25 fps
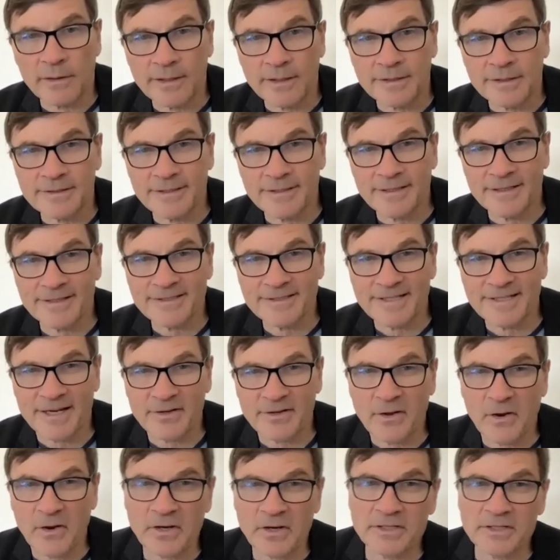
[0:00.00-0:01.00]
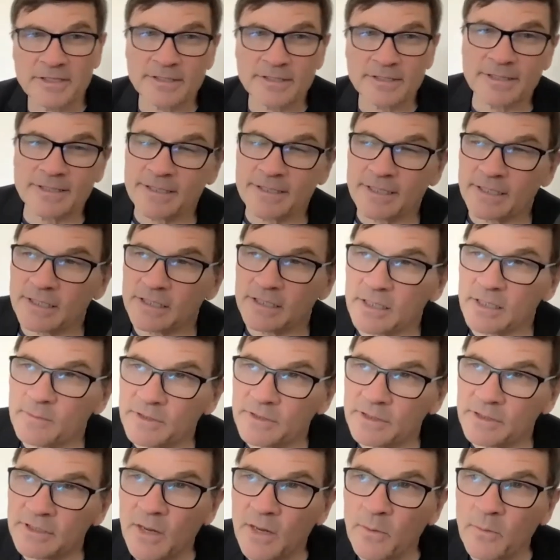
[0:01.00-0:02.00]
There's there's technologies and
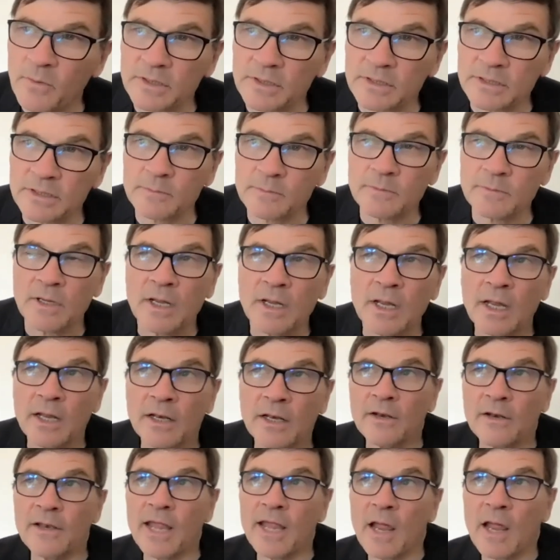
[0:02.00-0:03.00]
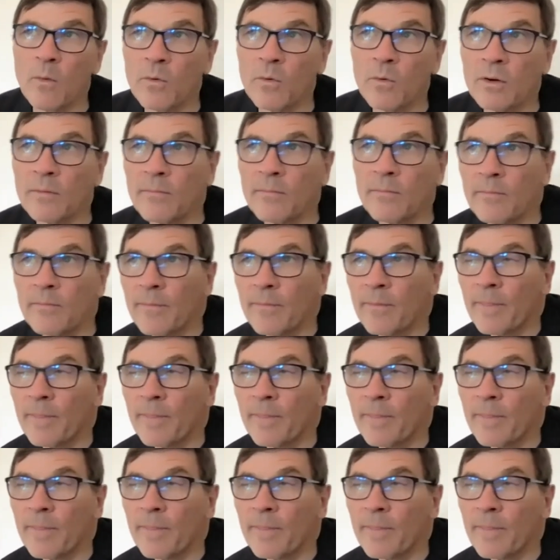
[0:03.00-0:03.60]
systems, there's networks, and the network